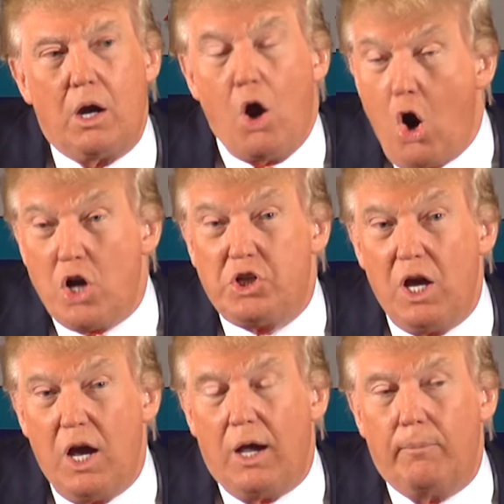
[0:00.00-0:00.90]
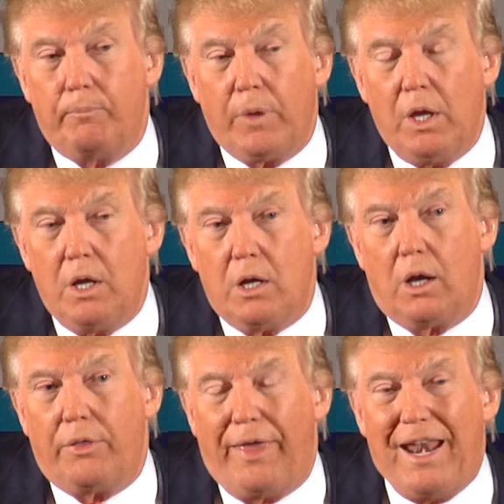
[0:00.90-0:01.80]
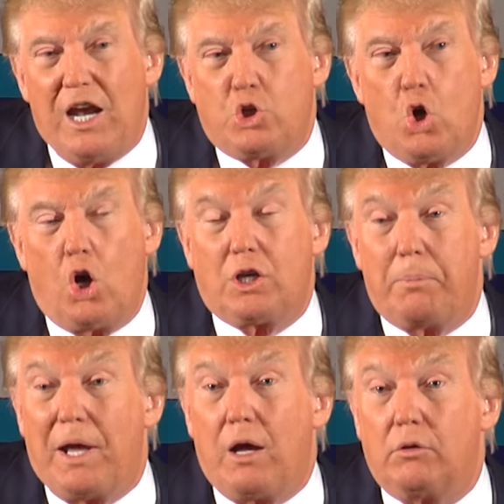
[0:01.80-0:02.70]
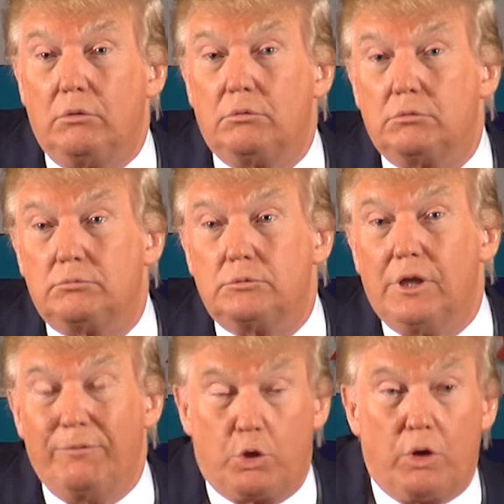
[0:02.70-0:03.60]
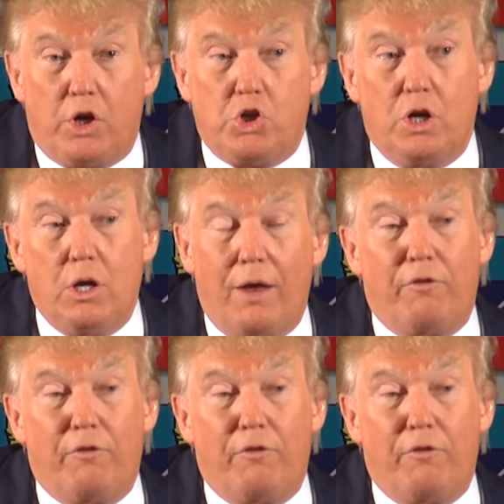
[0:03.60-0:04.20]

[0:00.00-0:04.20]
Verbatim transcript: a hard time. Uh, then I talked about immigration uh,